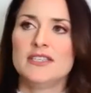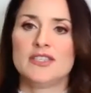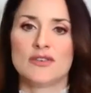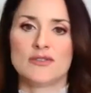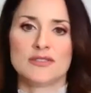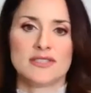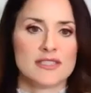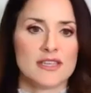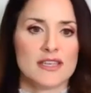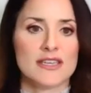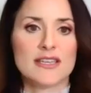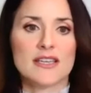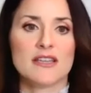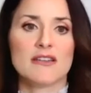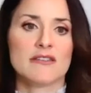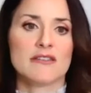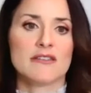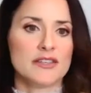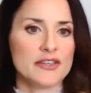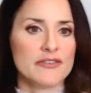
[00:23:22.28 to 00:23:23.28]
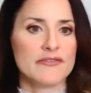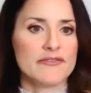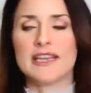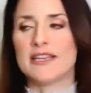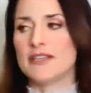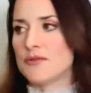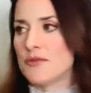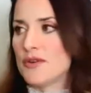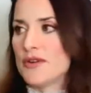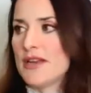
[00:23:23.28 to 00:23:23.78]
don't stick a needle in your
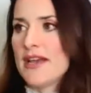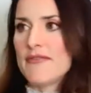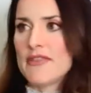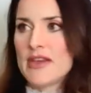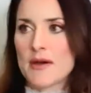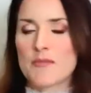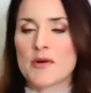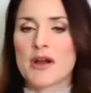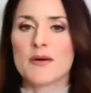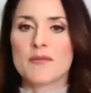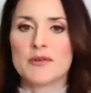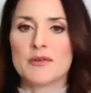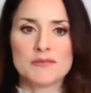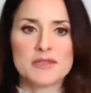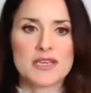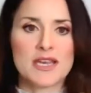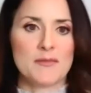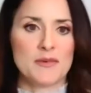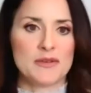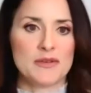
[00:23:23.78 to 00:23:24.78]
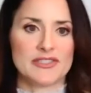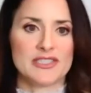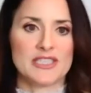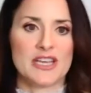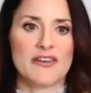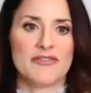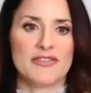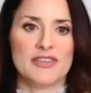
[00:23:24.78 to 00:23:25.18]
vein. You won't have that problem type of stuff.